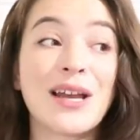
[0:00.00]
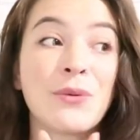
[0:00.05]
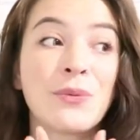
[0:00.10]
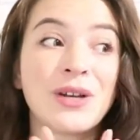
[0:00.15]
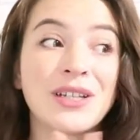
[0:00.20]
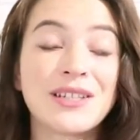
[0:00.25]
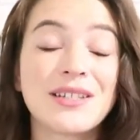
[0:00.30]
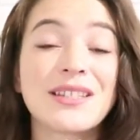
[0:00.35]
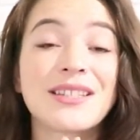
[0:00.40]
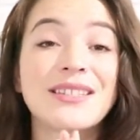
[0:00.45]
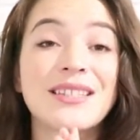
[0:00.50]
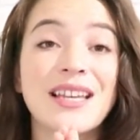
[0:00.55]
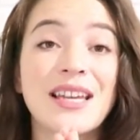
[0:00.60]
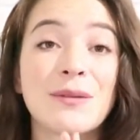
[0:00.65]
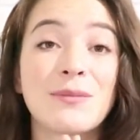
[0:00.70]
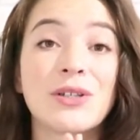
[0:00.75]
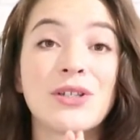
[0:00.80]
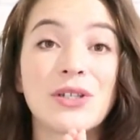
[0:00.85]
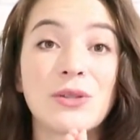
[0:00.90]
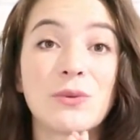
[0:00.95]
I went to the
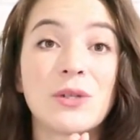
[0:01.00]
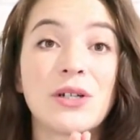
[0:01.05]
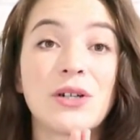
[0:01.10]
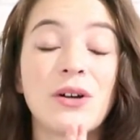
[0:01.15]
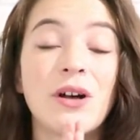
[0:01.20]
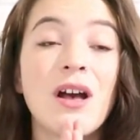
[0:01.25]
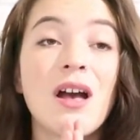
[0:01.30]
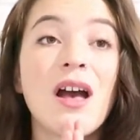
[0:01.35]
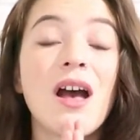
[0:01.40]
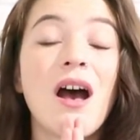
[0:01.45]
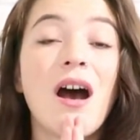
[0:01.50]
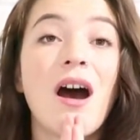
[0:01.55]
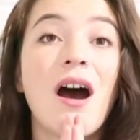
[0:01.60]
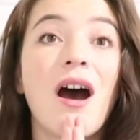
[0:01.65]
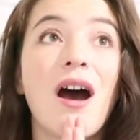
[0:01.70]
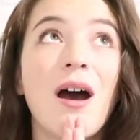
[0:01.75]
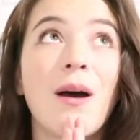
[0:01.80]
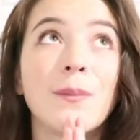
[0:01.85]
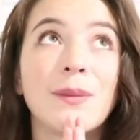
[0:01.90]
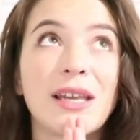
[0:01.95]
same Goodwill
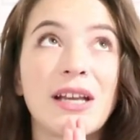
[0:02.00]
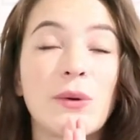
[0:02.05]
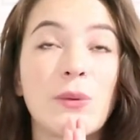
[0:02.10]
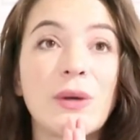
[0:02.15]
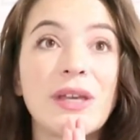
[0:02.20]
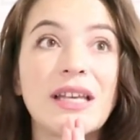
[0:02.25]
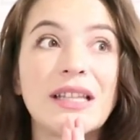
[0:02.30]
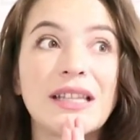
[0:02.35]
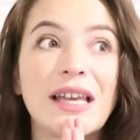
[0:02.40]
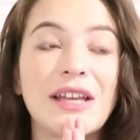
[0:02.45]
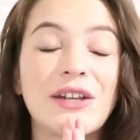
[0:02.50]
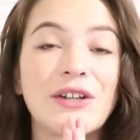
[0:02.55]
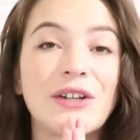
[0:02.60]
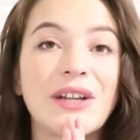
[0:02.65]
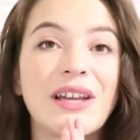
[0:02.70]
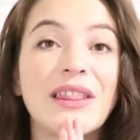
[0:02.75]
um, like a week later